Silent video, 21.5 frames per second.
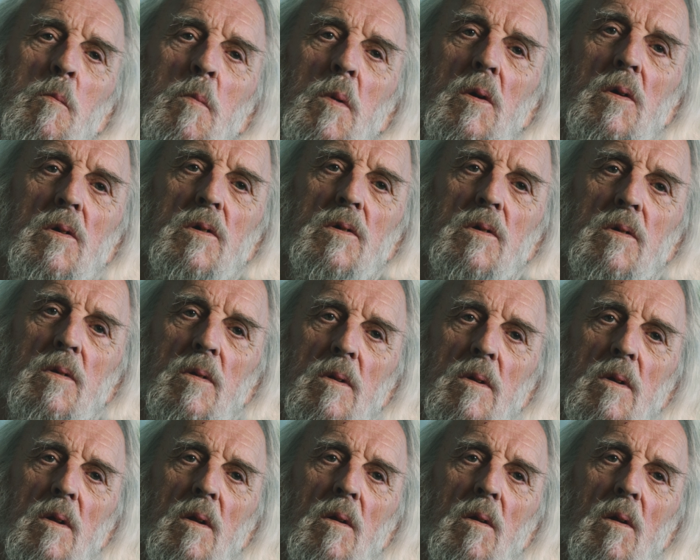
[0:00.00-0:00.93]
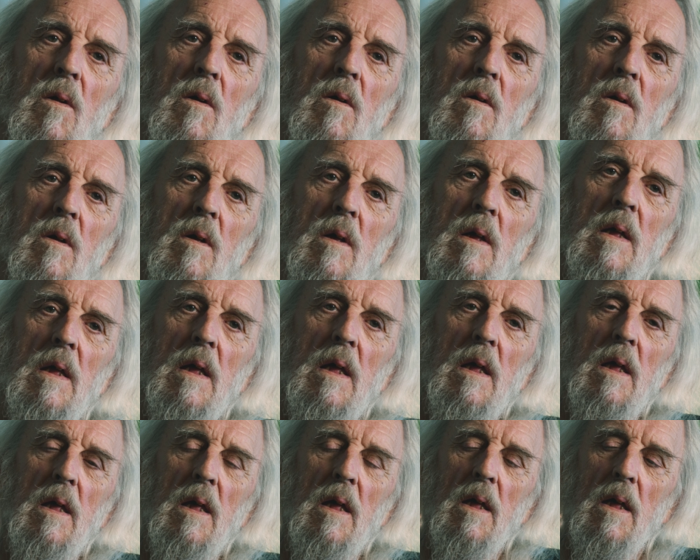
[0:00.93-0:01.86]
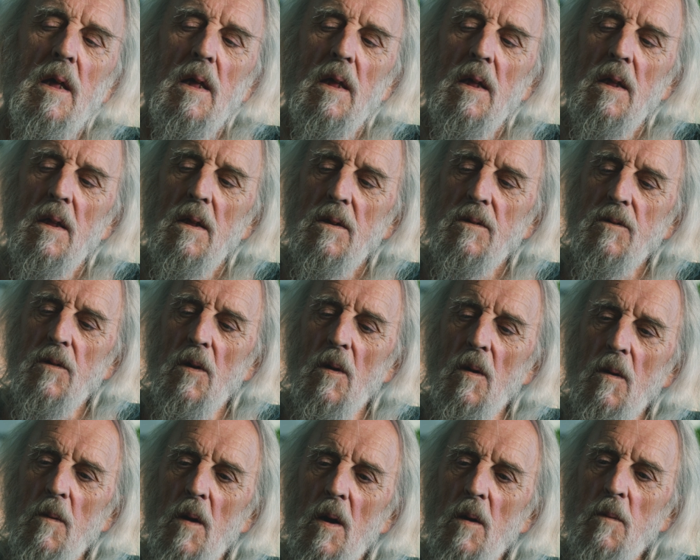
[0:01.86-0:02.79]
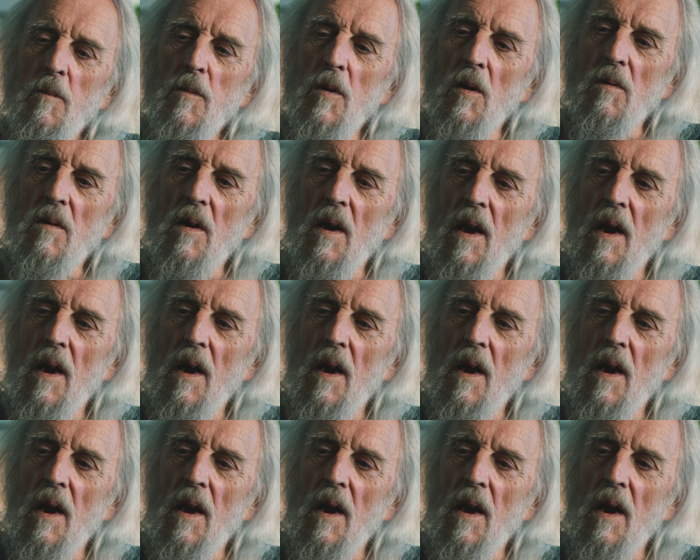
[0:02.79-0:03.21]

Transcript: person, you know. So I'm not